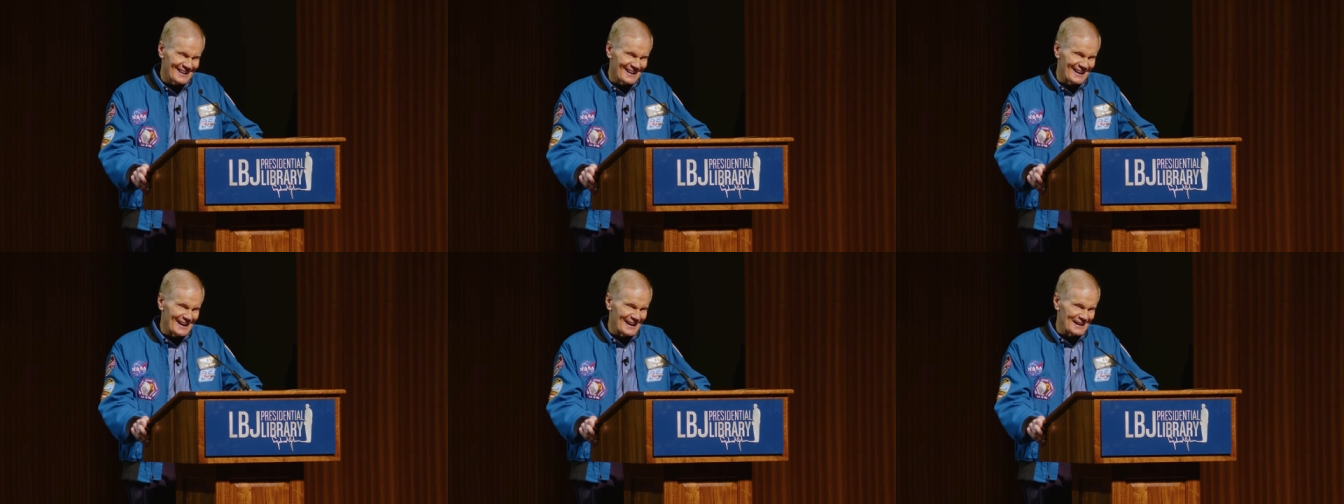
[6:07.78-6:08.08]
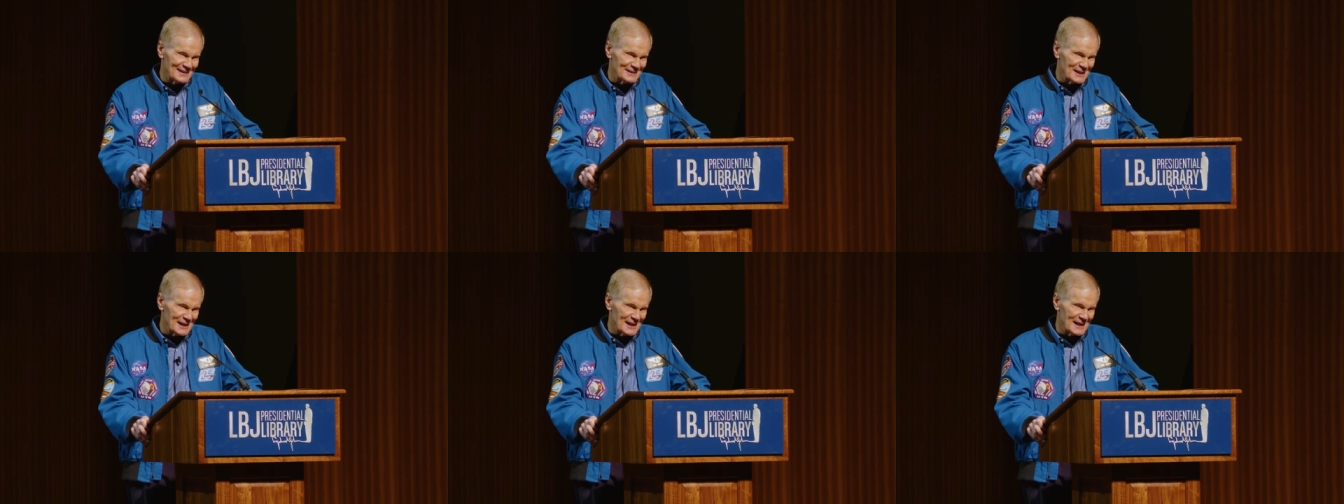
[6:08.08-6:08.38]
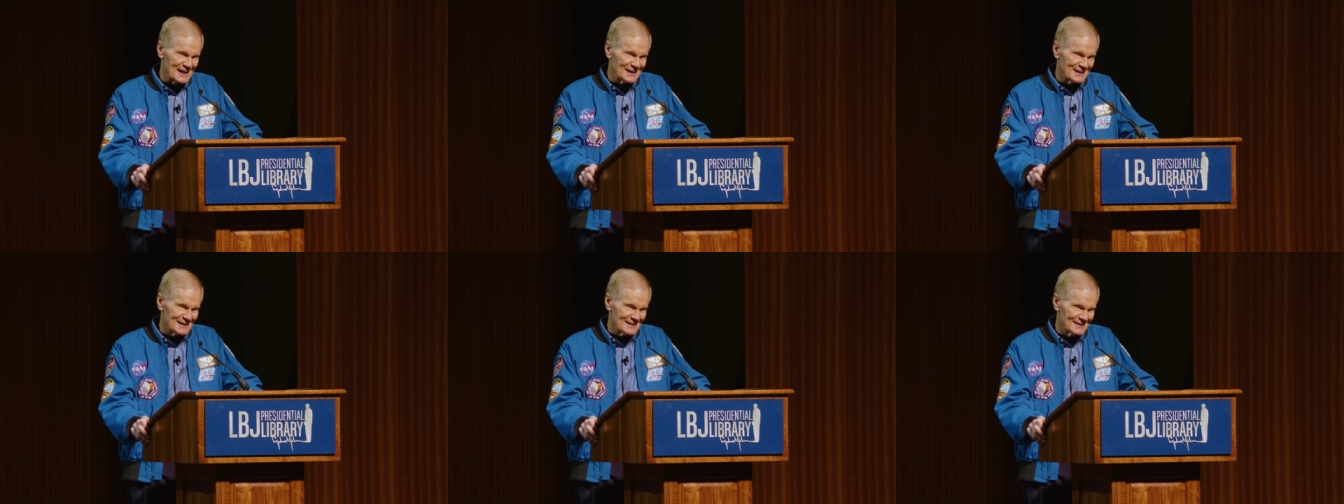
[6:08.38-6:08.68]
and
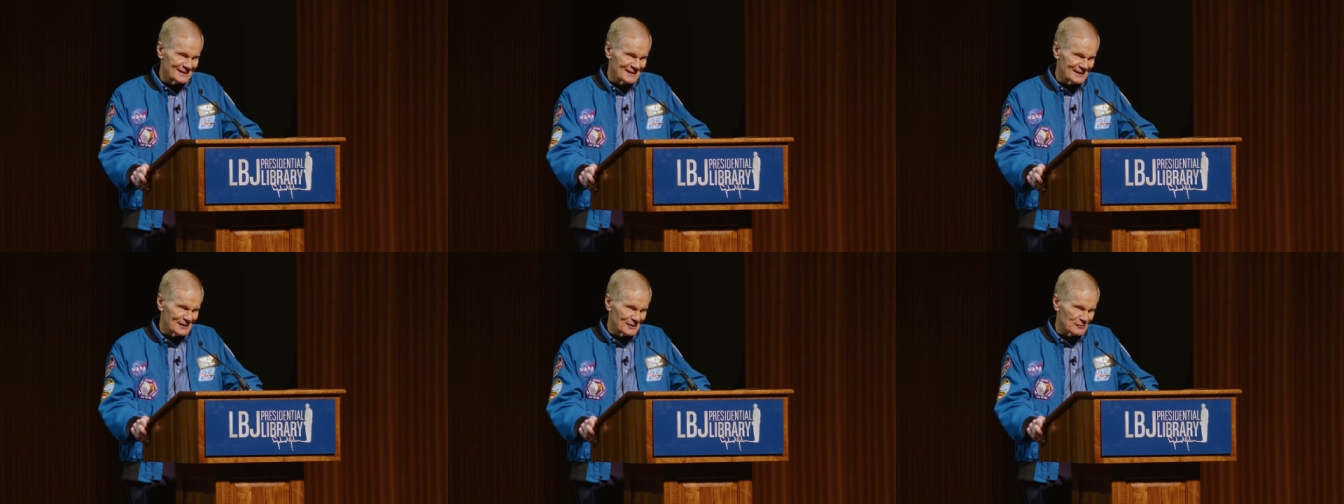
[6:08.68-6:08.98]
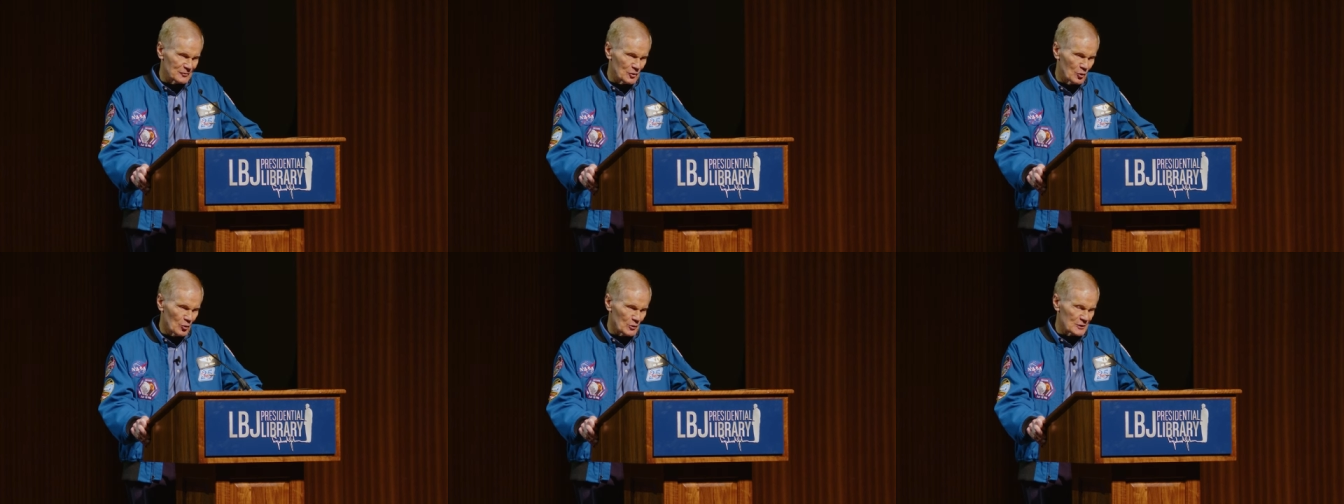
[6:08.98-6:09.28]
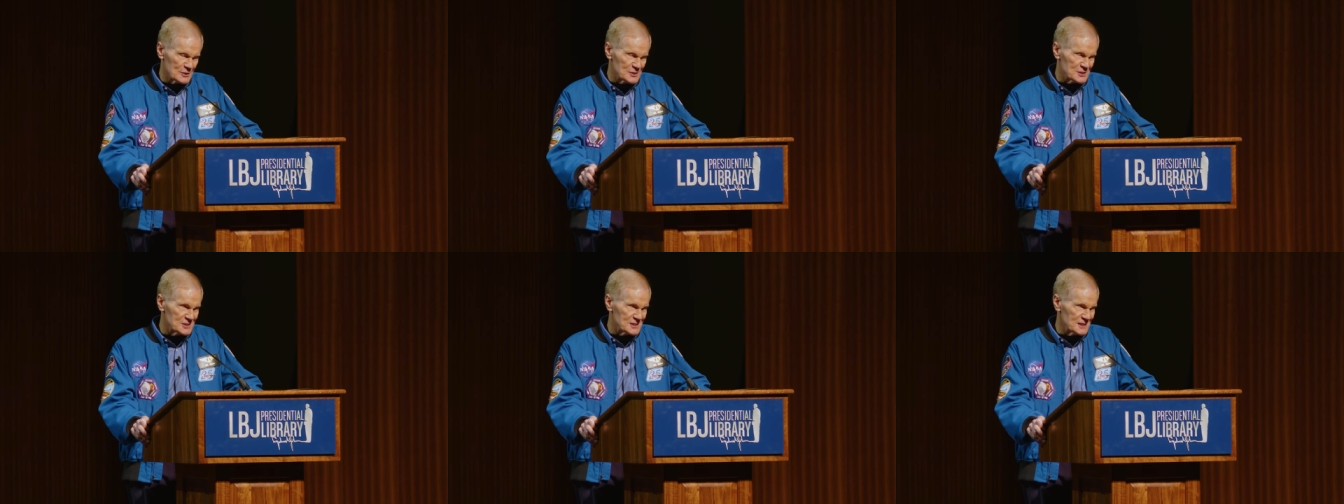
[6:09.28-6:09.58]
then, of
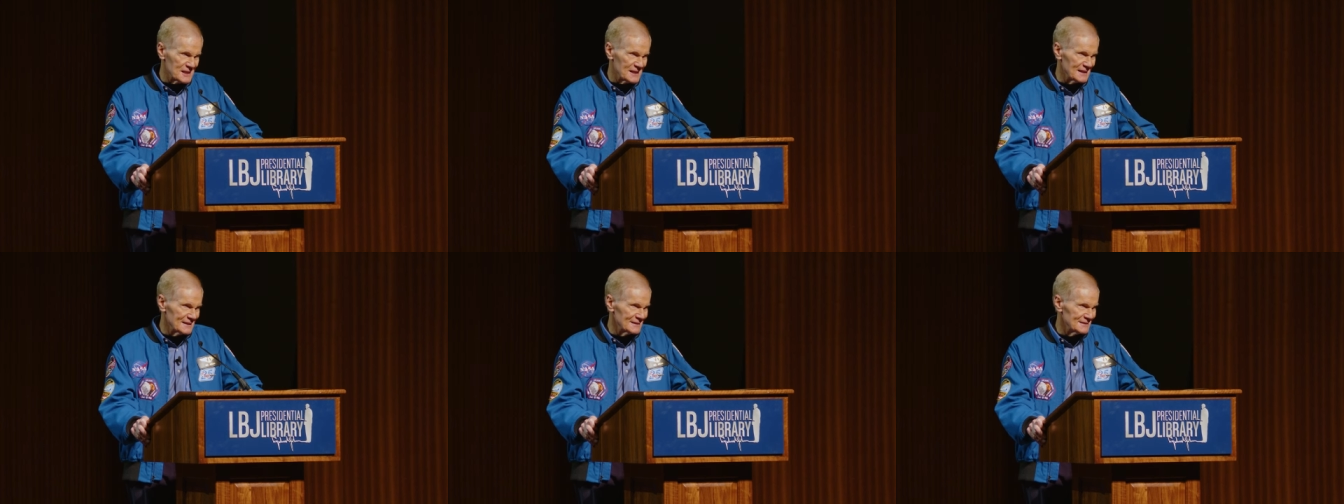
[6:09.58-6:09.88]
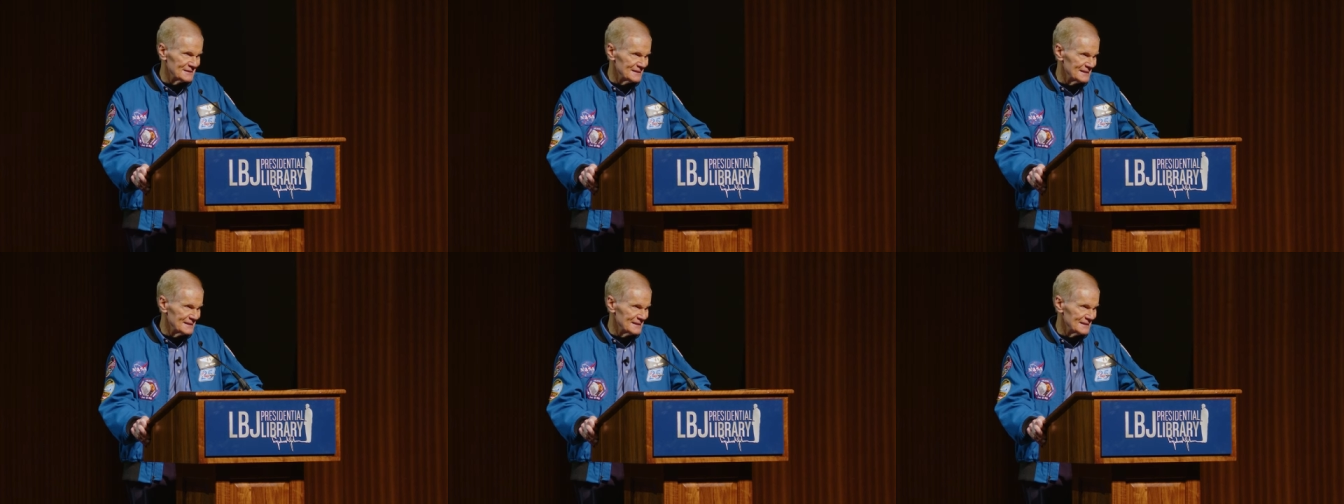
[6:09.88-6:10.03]
course, uh,